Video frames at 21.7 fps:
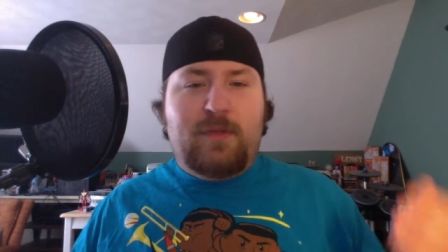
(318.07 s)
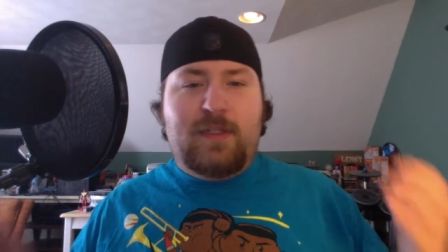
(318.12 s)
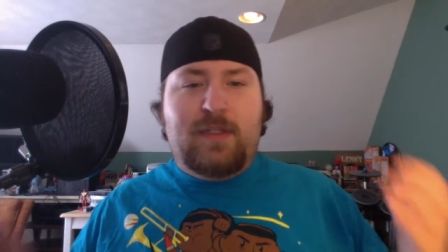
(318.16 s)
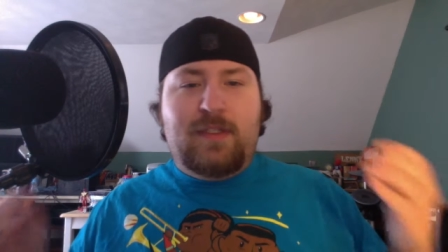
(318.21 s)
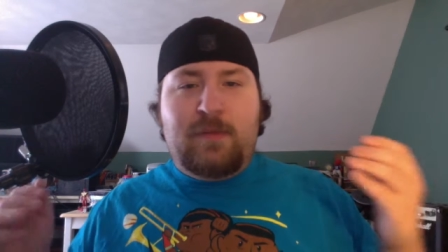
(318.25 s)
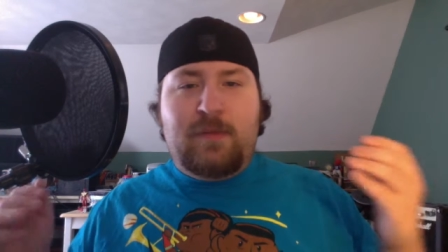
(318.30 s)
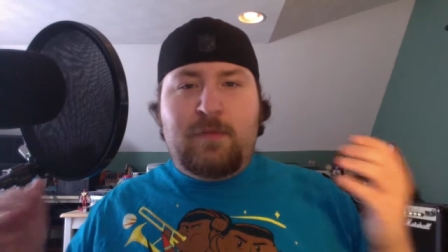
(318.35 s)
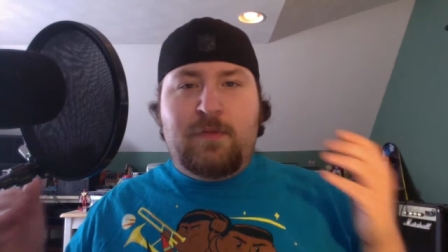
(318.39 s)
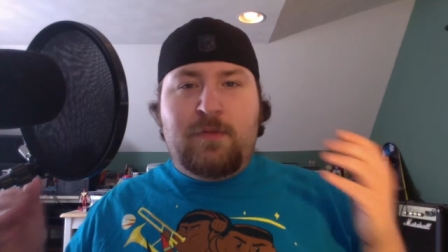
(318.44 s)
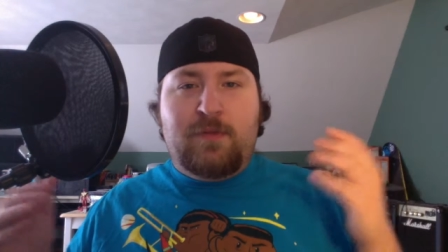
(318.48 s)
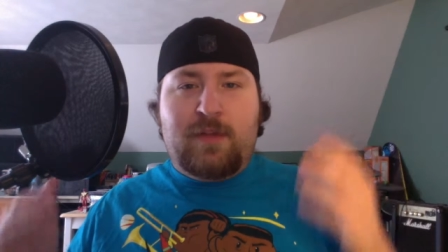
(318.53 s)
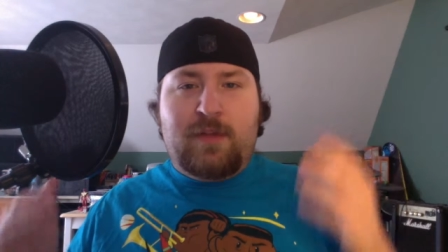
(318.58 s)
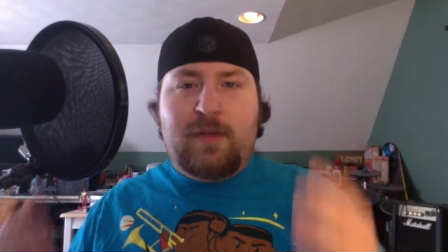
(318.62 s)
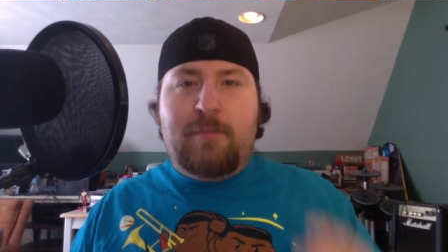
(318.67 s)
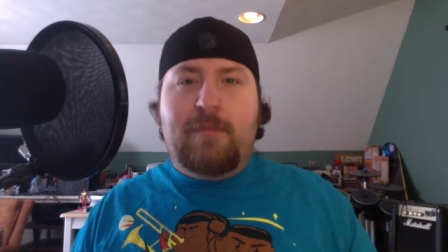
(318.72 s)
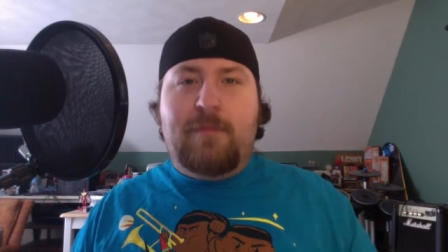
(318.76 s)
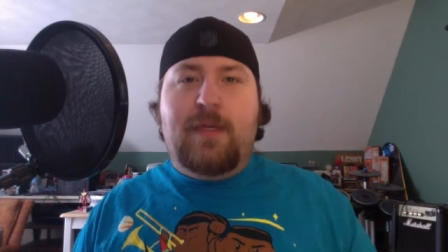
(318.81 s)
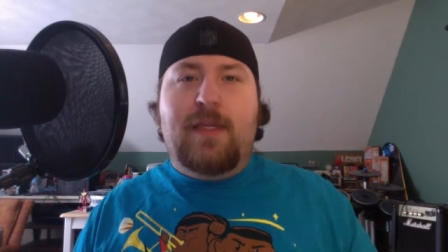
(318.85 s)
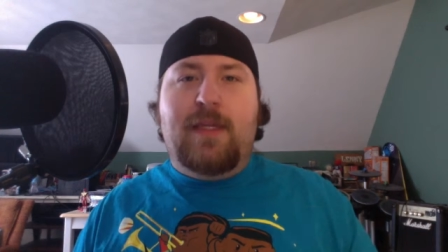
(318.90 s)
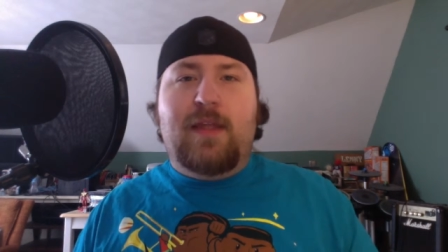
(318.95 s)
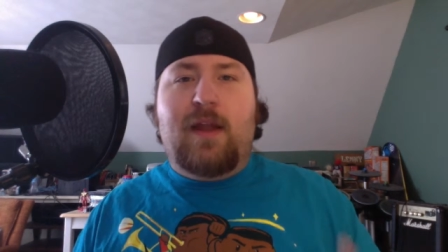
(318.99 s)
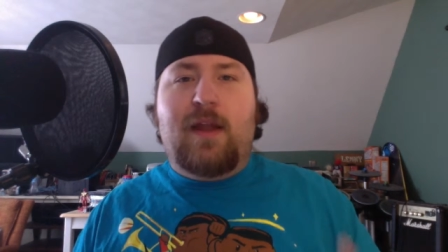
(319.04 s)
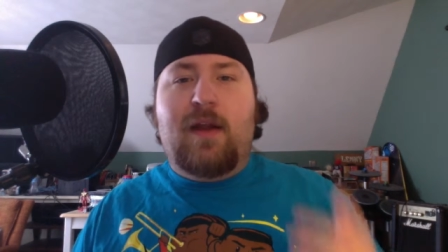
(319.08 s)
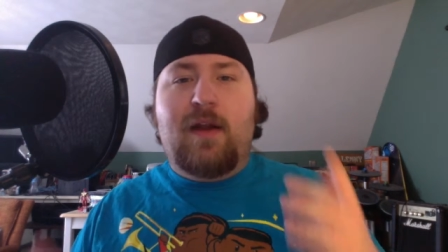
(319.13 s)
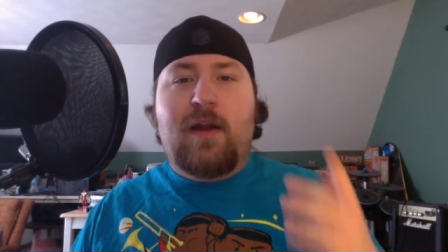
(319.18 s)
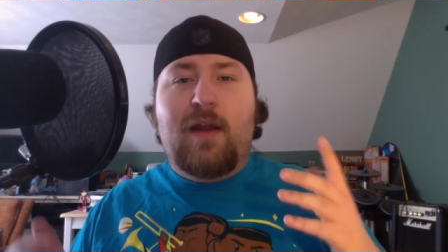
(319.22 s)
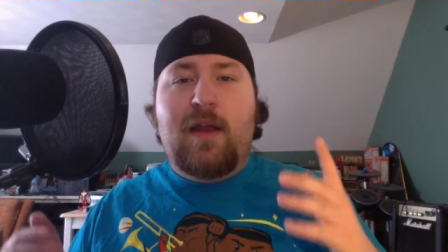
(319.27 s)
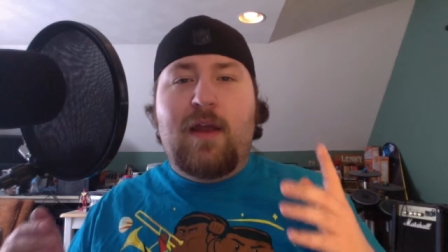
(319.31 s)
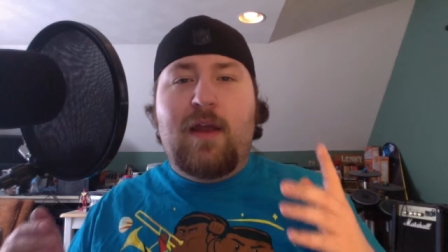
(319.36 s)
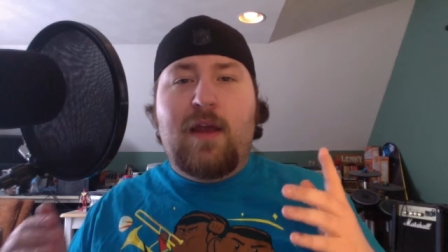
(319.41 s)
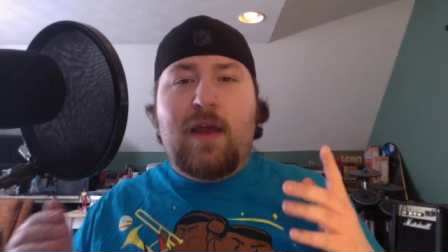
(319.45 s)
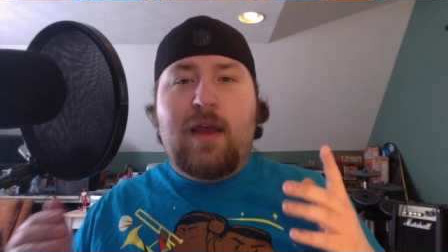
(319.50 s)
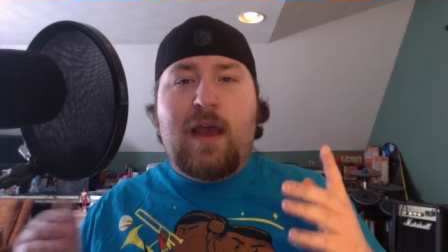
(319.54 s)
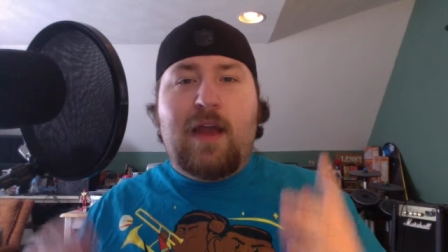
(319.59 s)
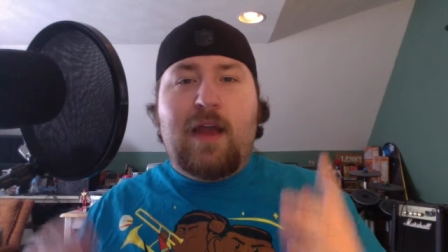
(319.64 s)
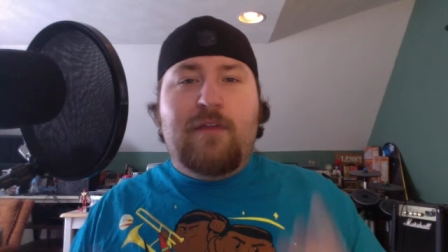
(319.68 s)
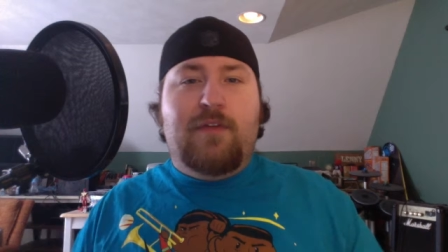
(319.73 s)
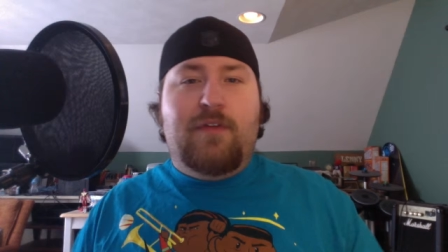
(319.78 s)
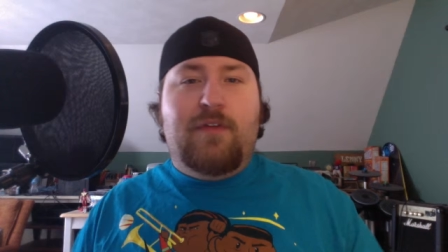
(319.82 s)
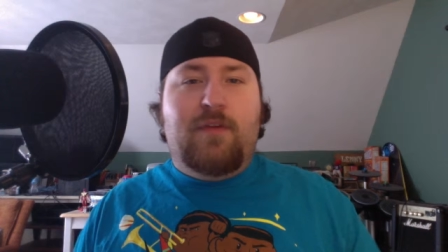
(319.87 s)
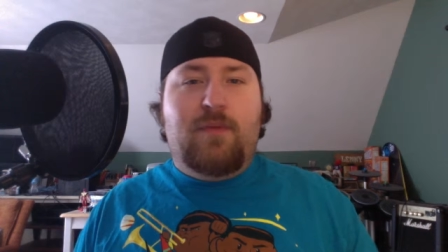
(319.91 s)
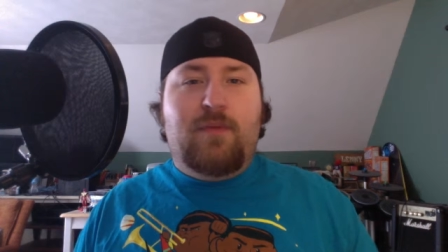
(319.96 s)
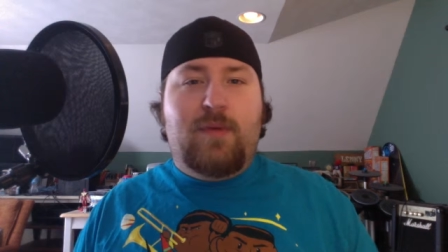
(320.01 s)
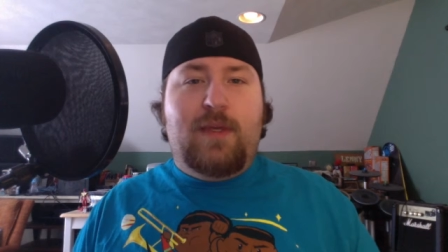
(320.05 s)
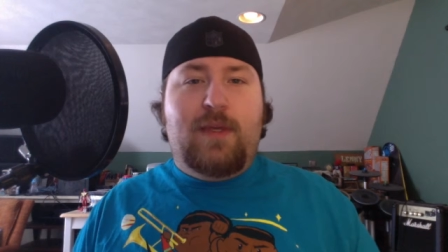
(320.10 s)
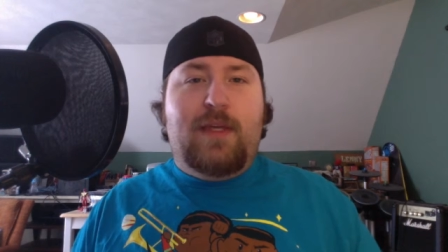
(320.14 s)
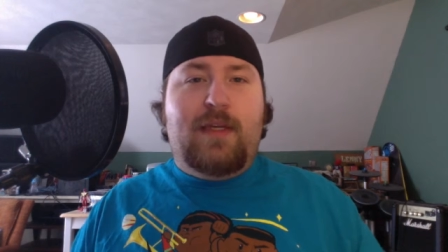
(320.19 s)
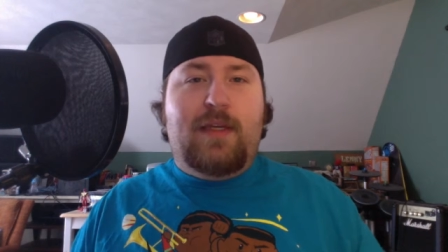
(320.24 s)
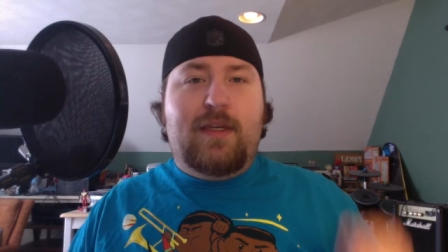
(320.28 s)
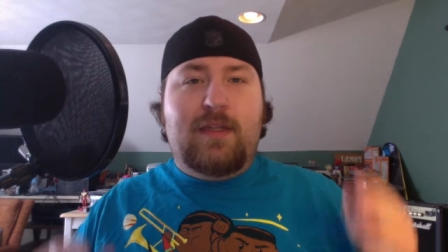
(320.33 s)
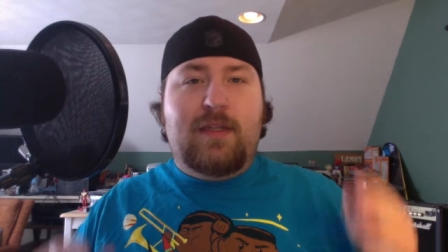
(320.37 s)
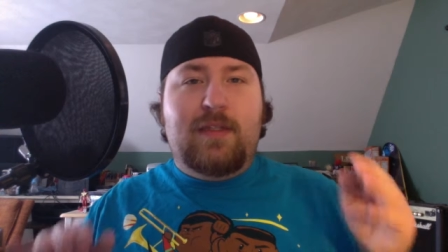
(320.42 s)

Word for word: We need someone who's going to be there every week,